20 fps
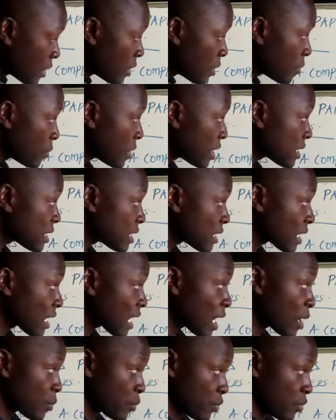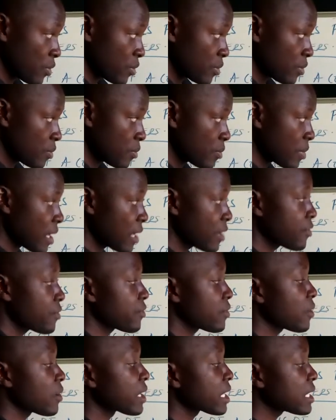messing up by
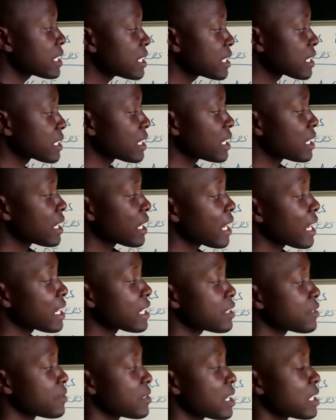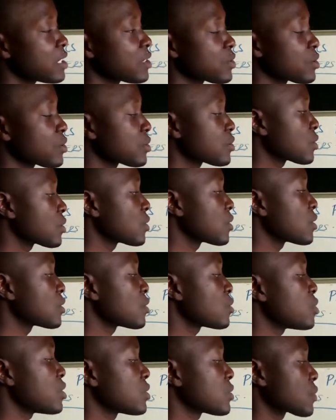forgetting the negative that is also going
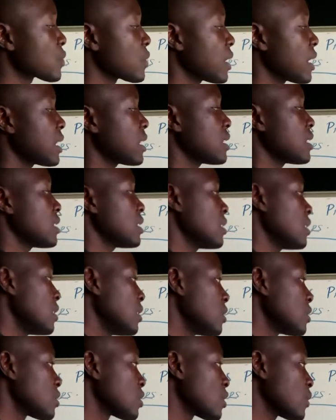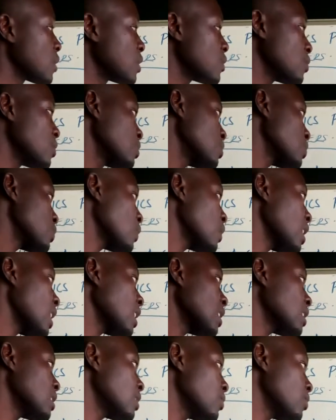to be squared. So when we
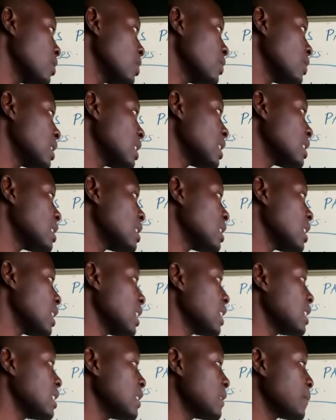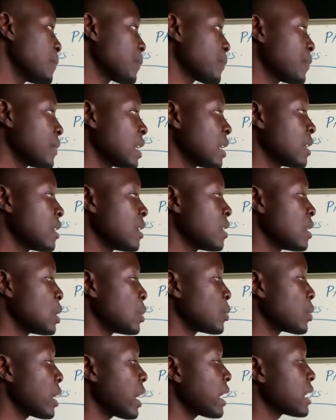square 3, you get 9,
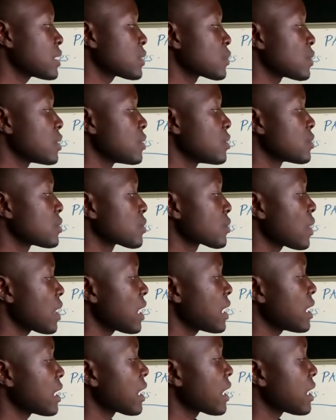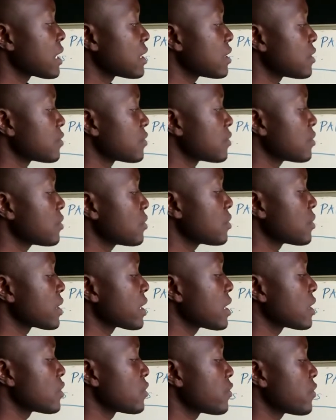plus when you square negative 2, you
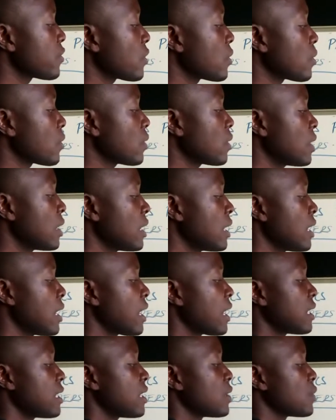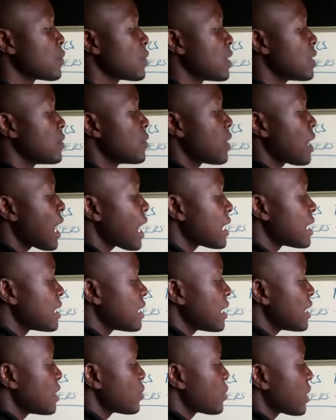get 4, and then when you add
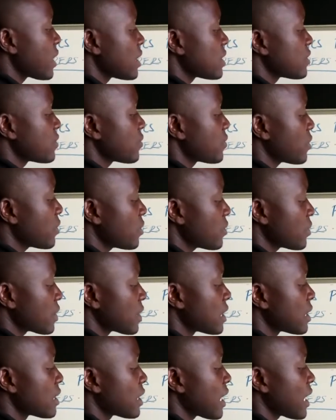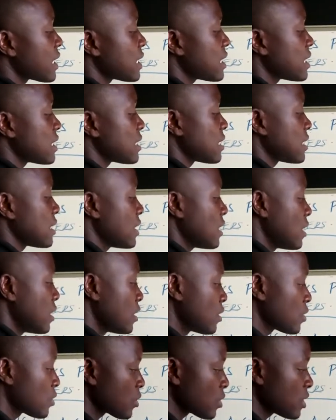9 plus 4, you get 13.
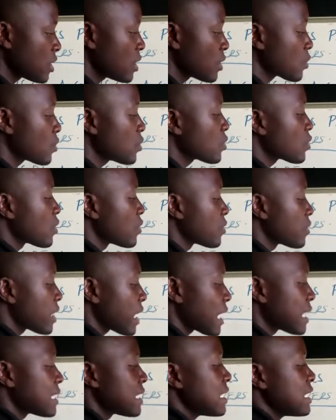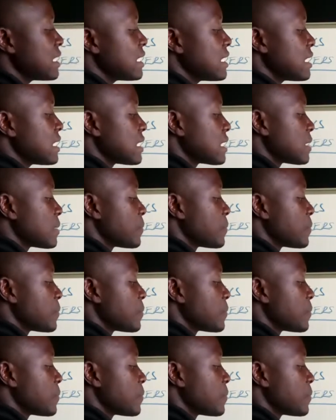So the root of 13